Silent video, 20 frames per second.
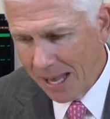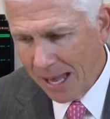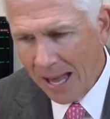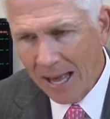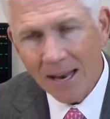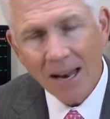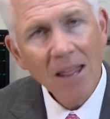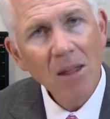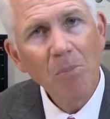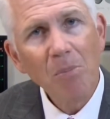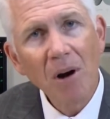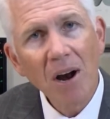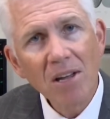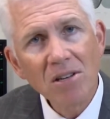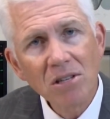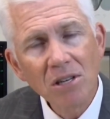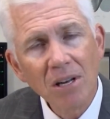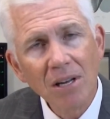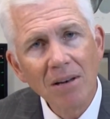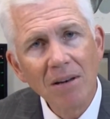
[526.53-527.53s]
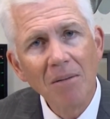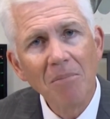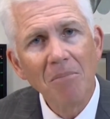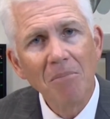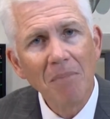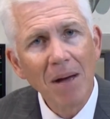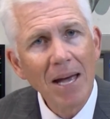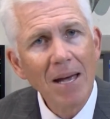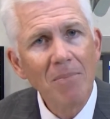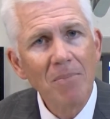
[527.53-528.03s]
Now, the president
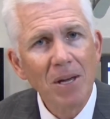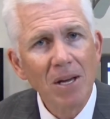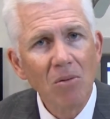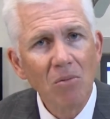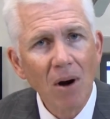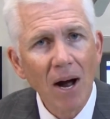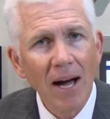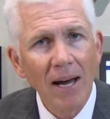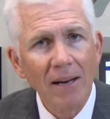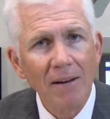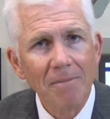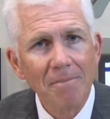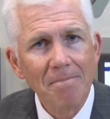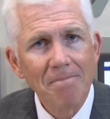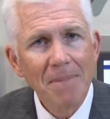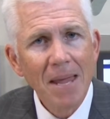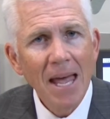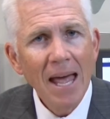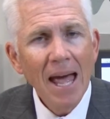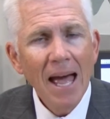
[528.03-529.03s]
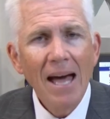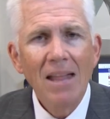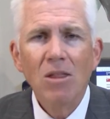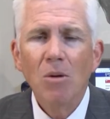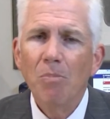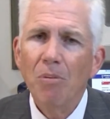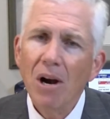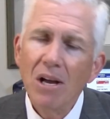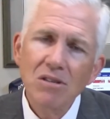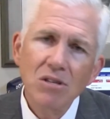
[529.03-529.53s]
may be right, and the
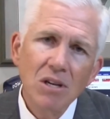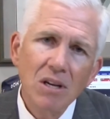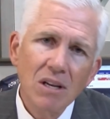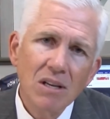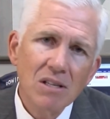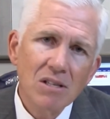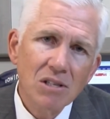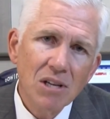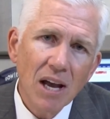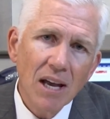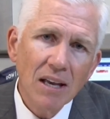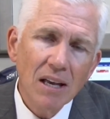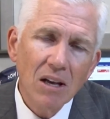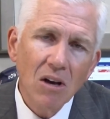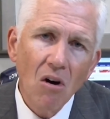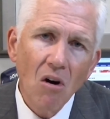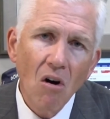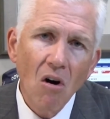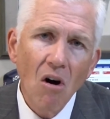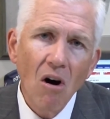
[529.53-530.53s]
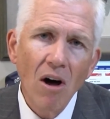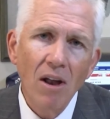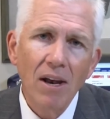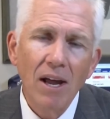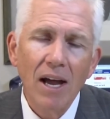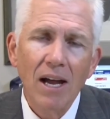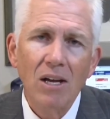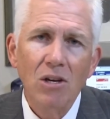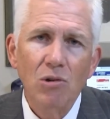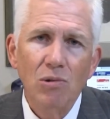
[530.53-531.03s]
president is taking on
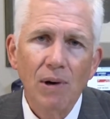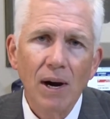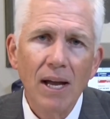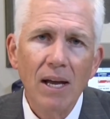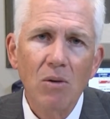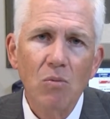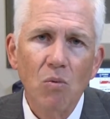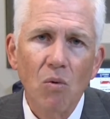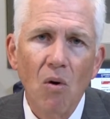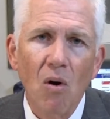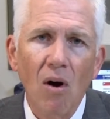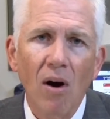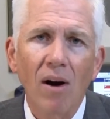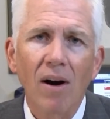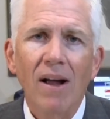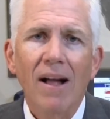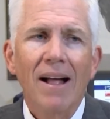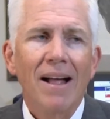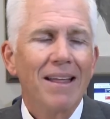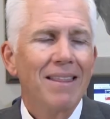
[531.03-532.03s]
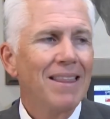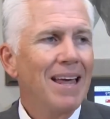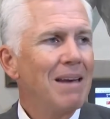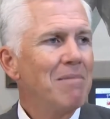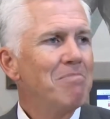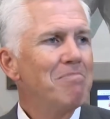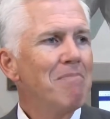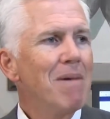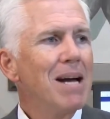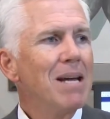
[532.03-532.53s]
a trade war that
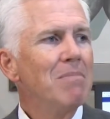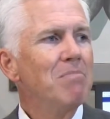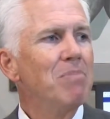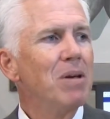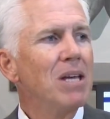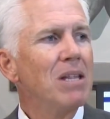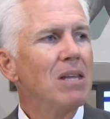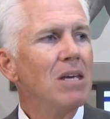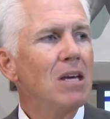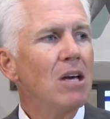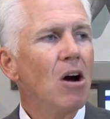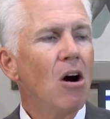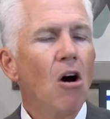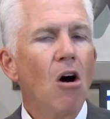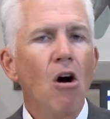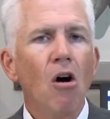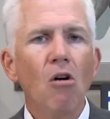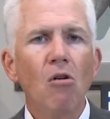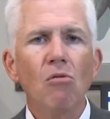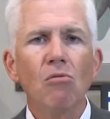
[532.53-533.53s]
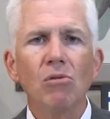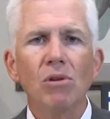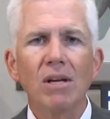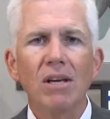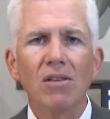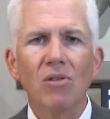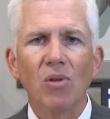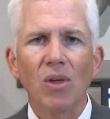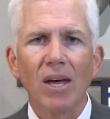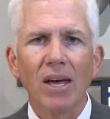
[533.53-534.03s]
might be the only
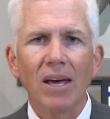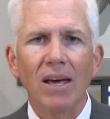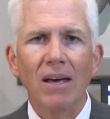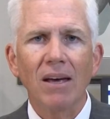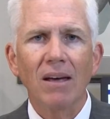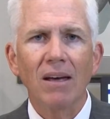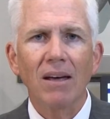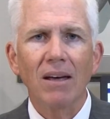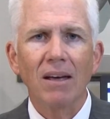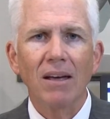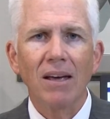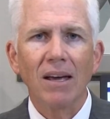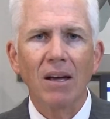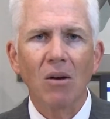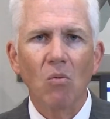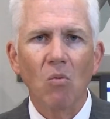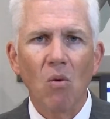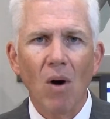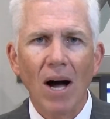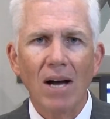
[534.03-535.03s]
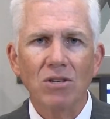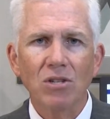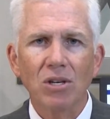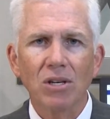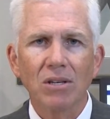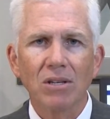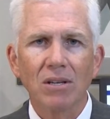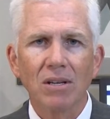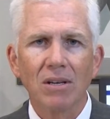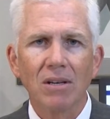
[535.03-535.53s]
thing in
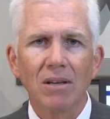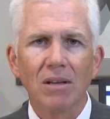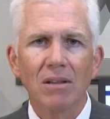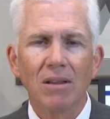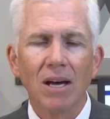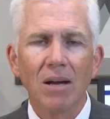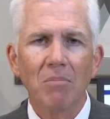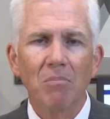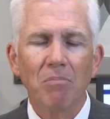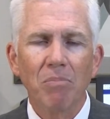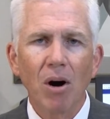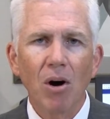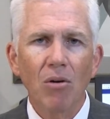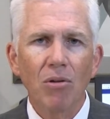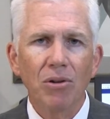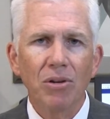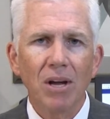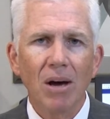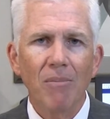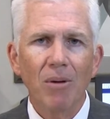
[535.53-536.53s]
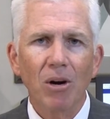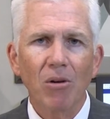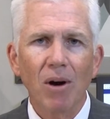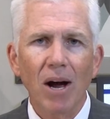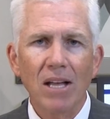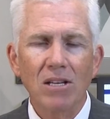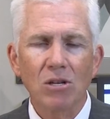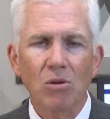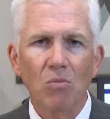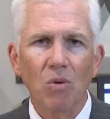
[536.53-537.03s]
Washington that both
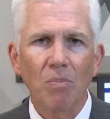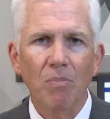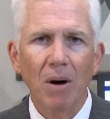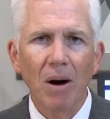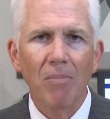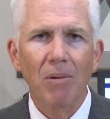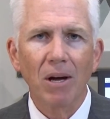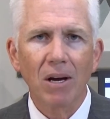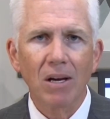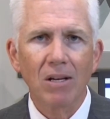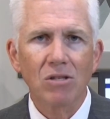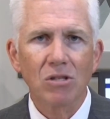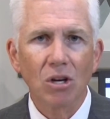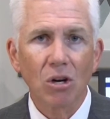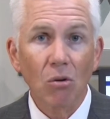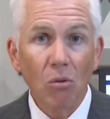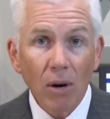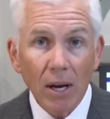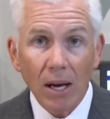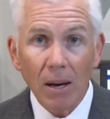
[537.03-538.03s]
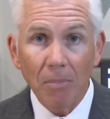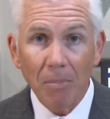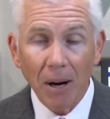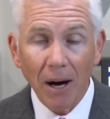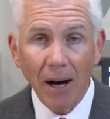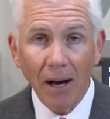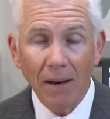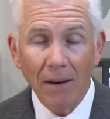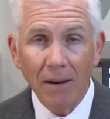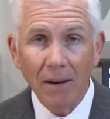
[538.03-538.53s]
Democrats and Republicans agree
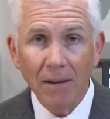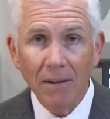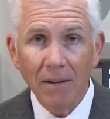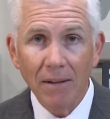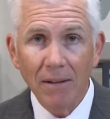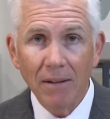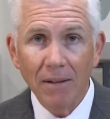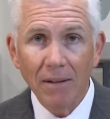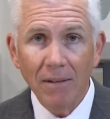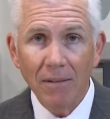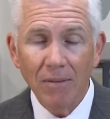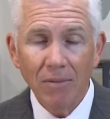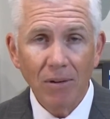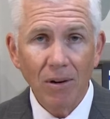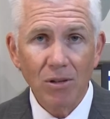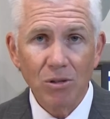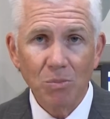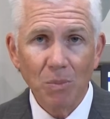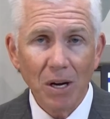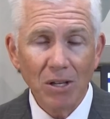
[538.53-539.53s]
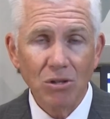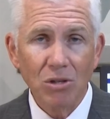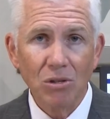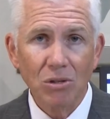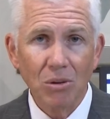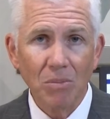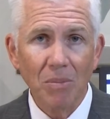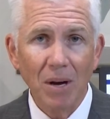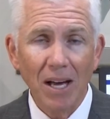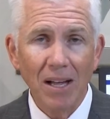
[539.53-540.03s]
upon. For as much as
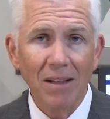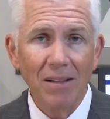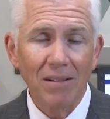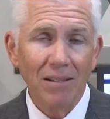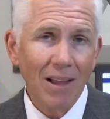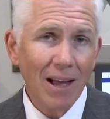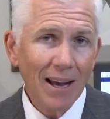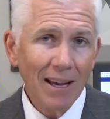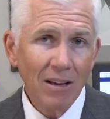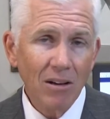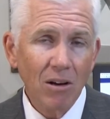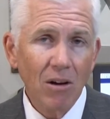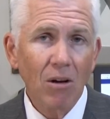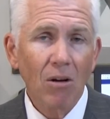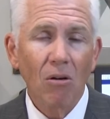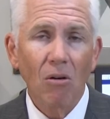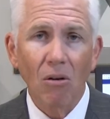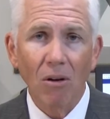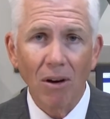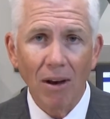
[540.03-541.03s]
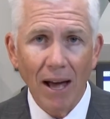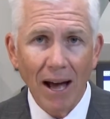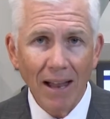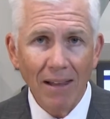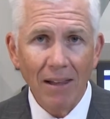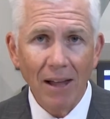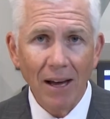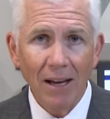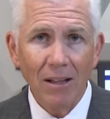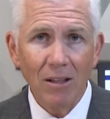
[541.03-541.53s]
you may like or not
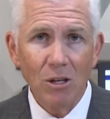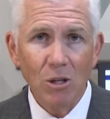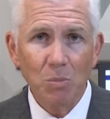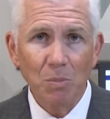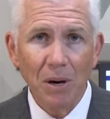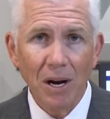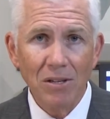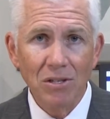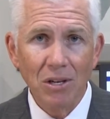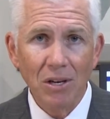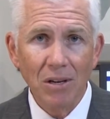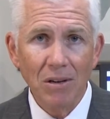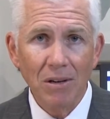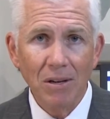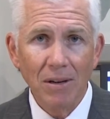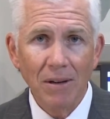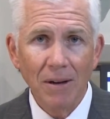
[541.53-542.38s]
like this president,